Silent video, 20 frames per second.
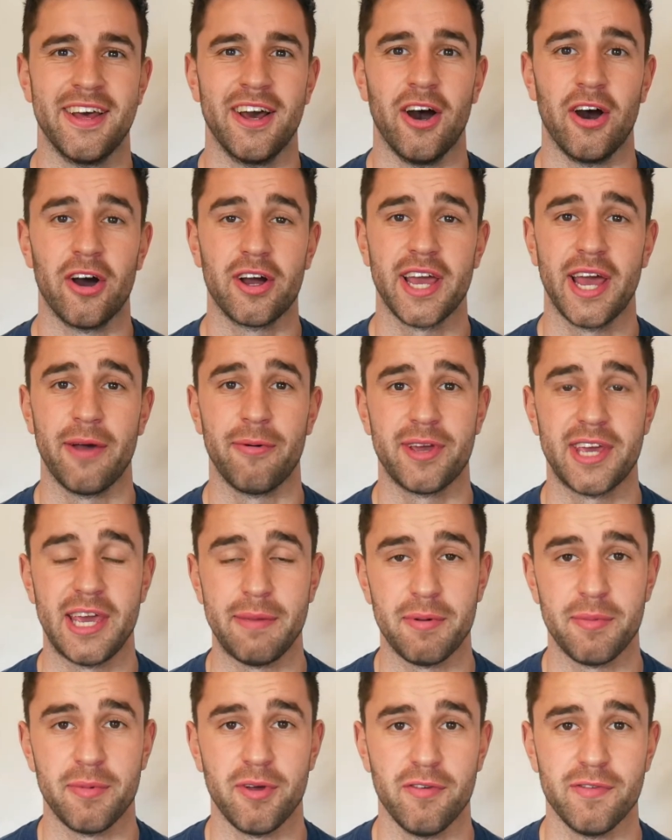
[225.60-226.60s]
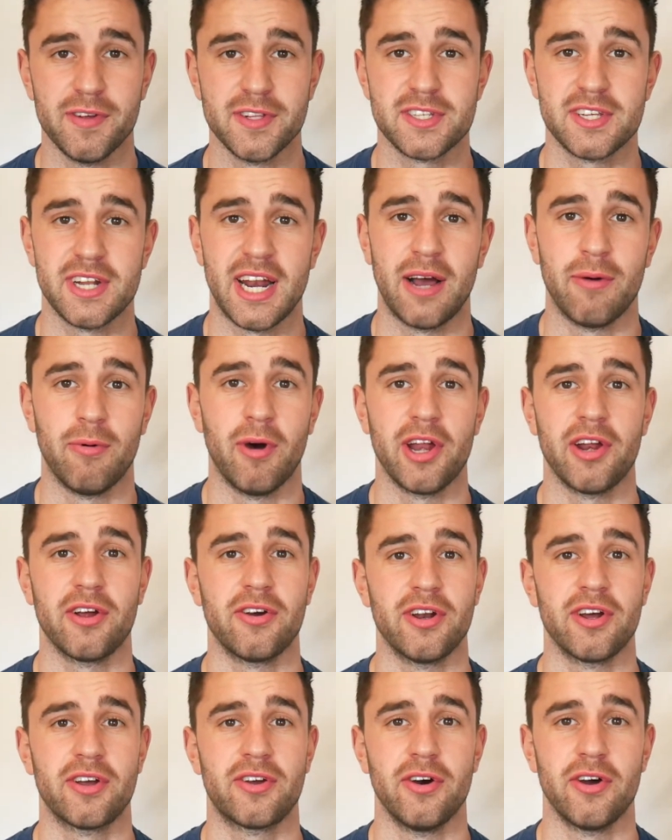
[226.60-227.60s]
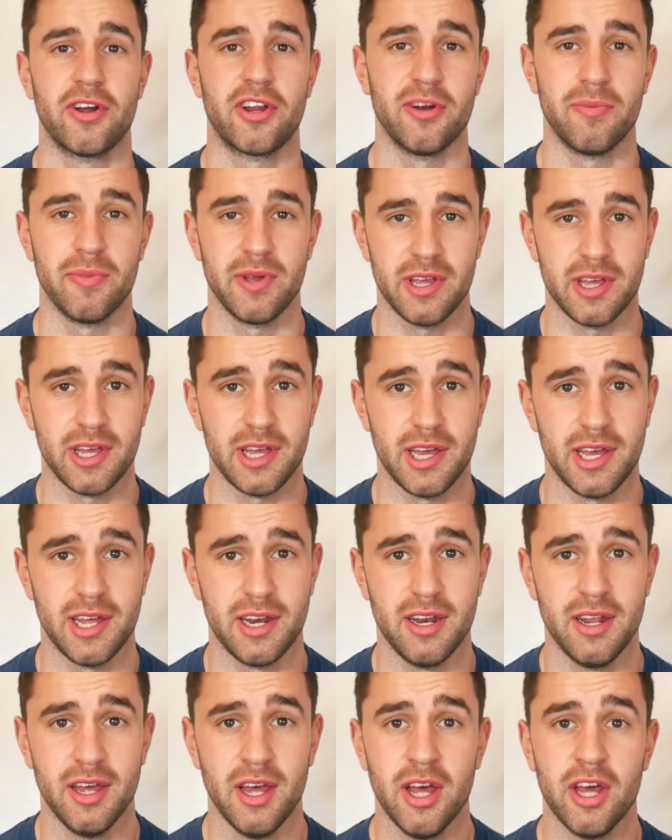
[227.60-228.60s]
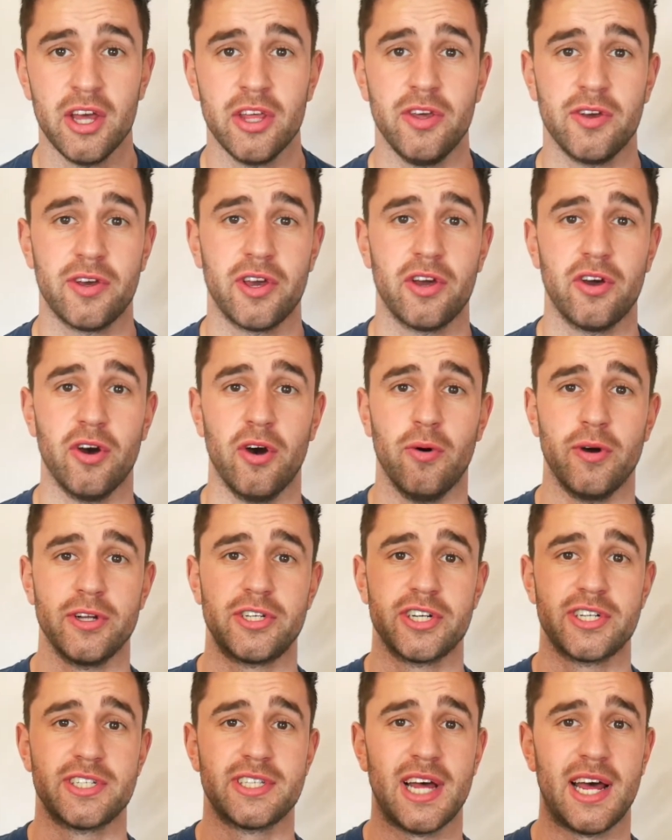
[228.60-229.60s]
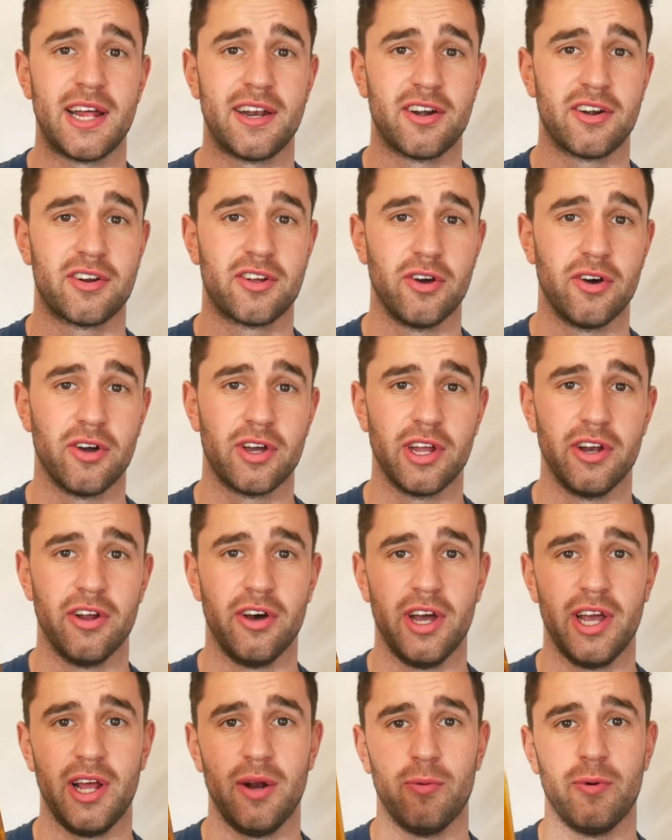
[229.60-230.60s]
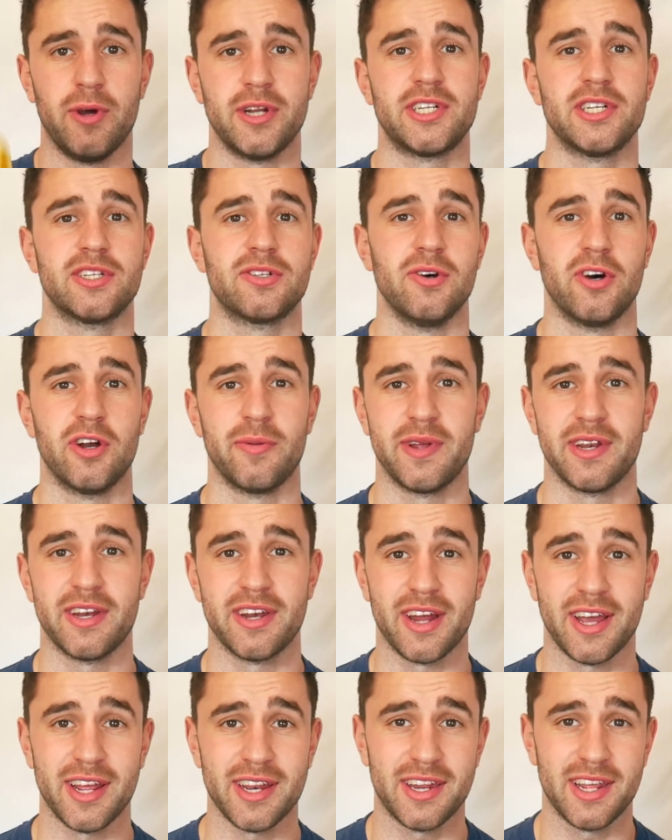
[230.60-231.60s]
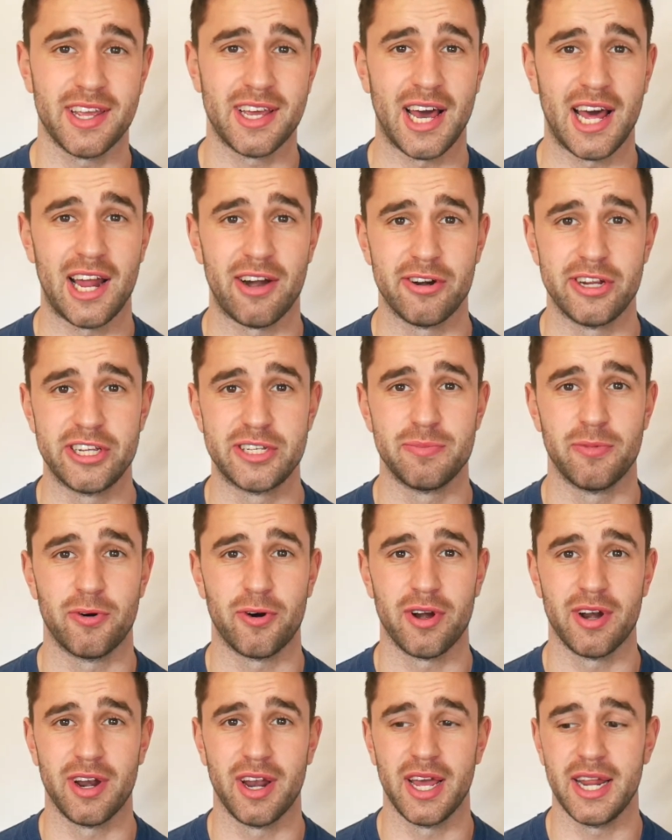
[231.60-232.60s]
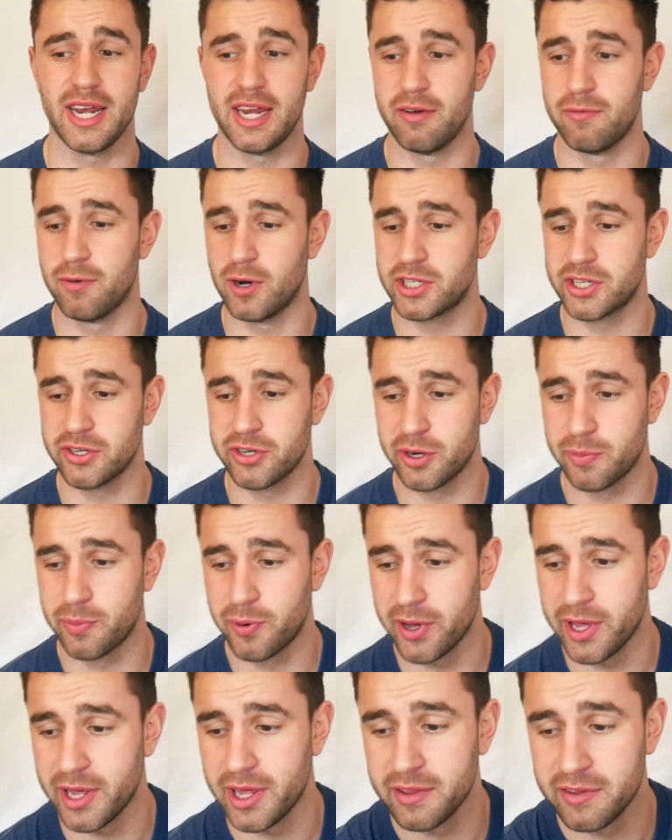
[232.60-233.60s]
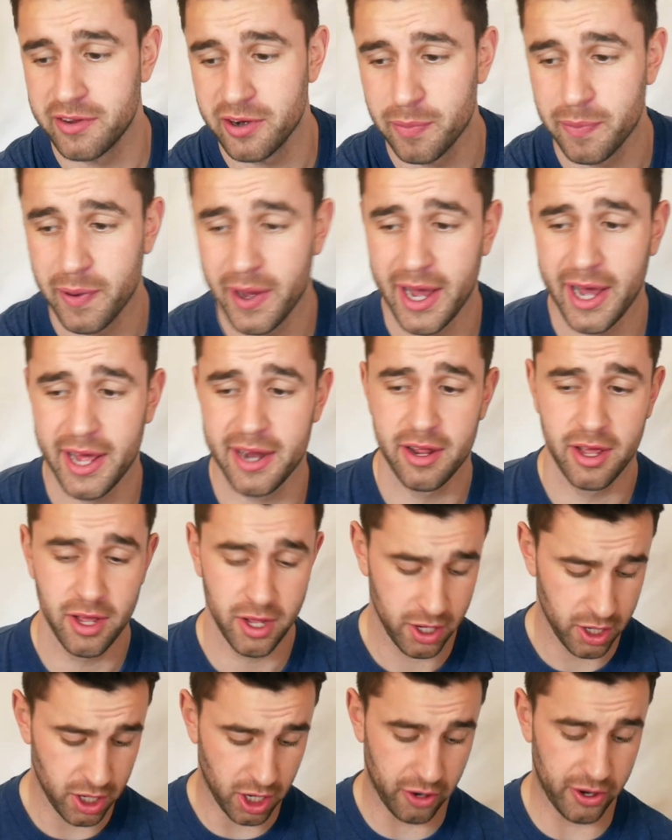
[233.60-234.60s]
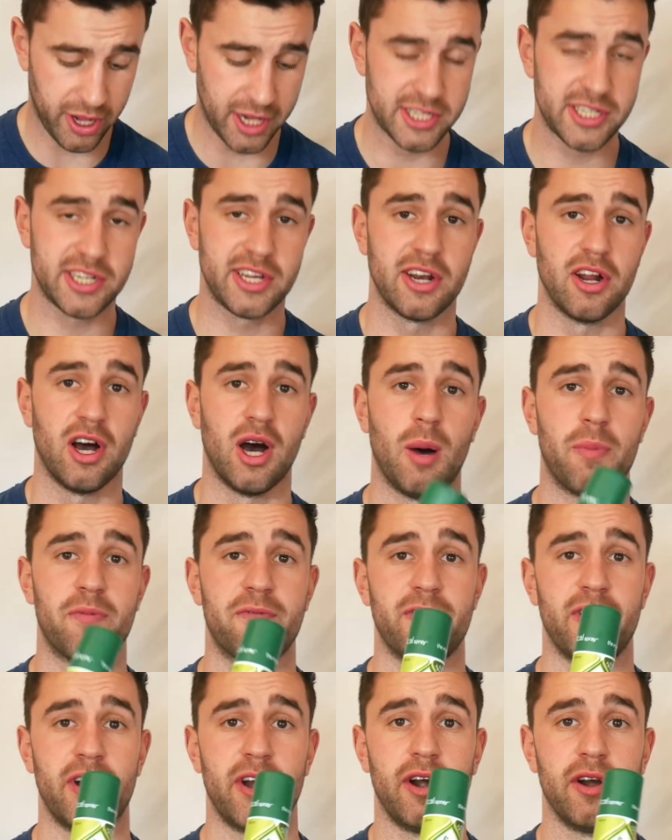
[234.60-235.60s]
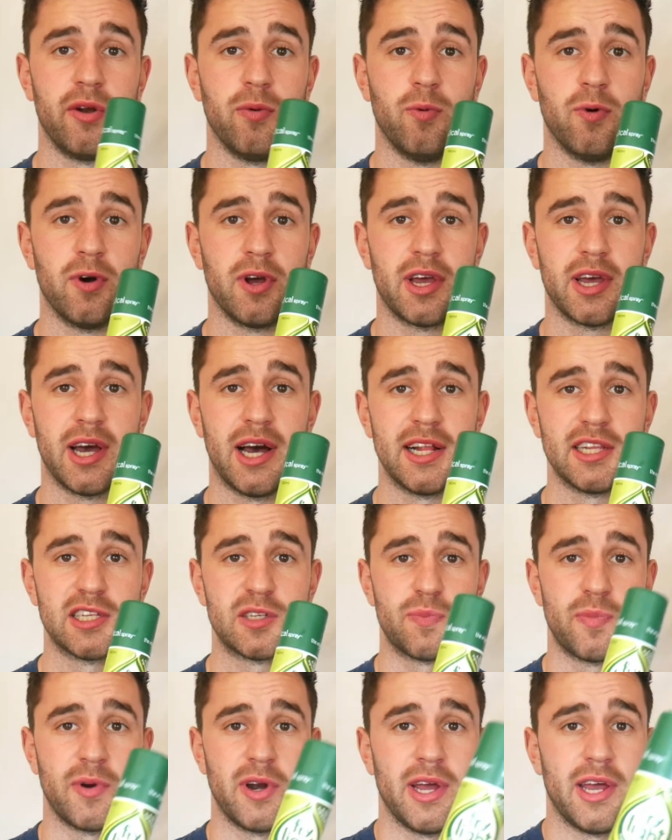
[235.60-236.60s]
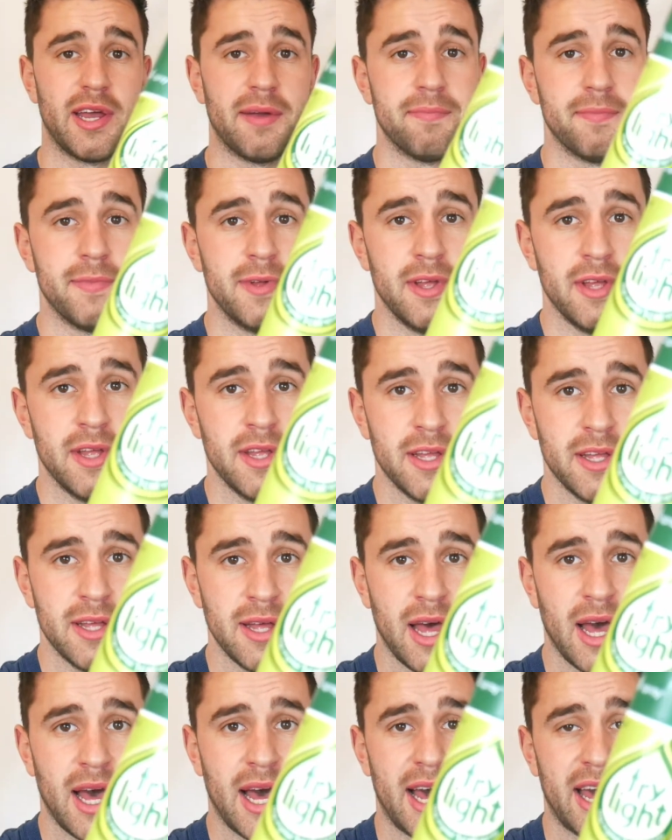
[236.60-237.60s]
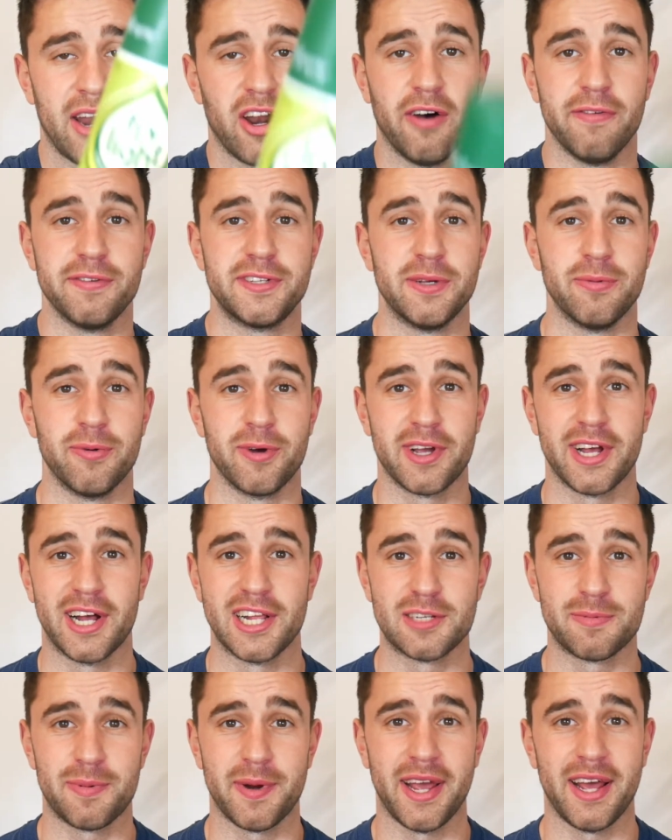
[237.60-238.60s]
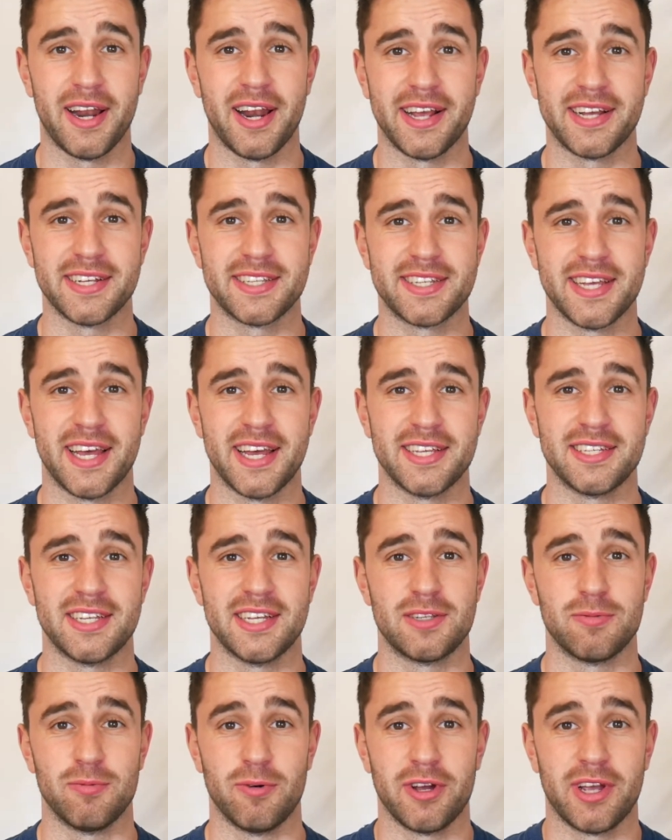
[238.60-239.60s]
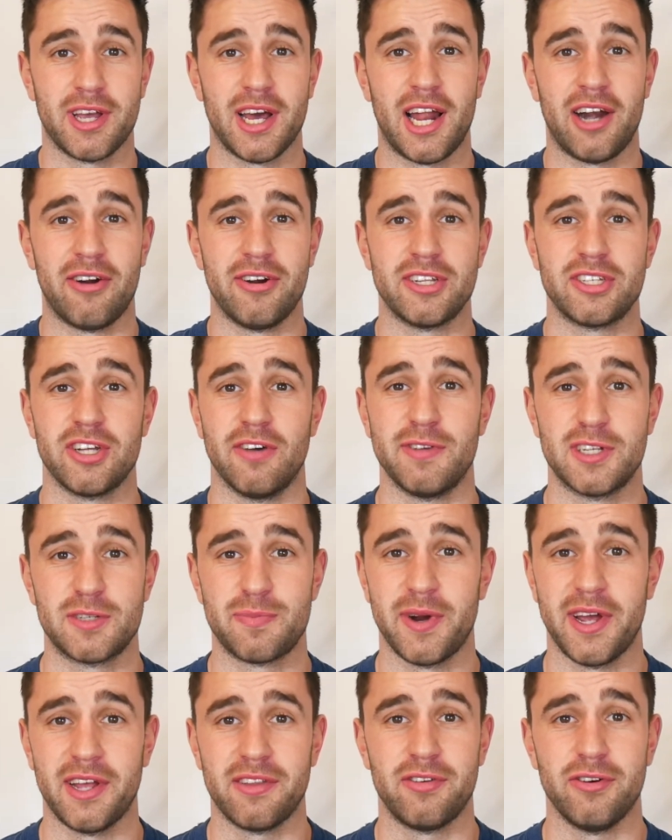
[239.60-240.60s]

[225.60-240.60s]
Okay, we keep it moving. So now what you're going to cook your meat in, you could go with your standard cooking oil, which is going to be 90 calories more than likely of what you're going to put into your pan, or else you can opt for the 1 cal spray. And obviously 1 cal spray, like it says, it's 1 calorie, so if you spray it